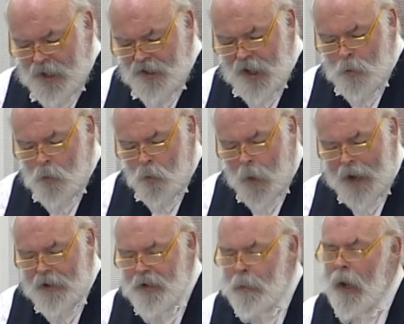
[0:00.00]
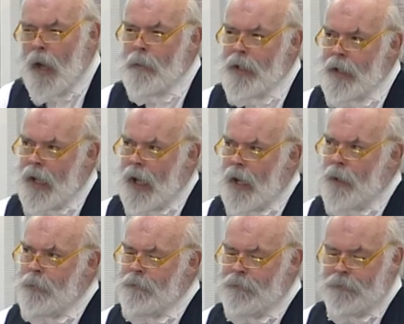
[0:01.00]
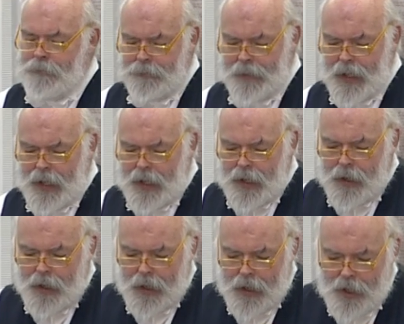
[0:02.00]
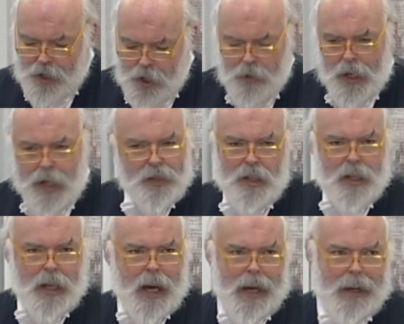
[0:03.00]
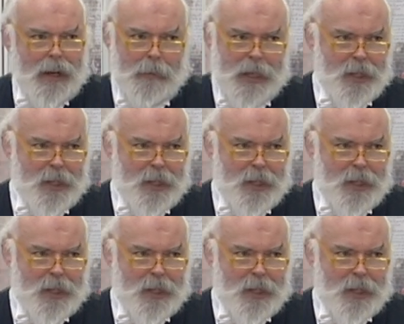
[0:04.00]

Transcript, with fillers: So where is Parliament now? 2009, let me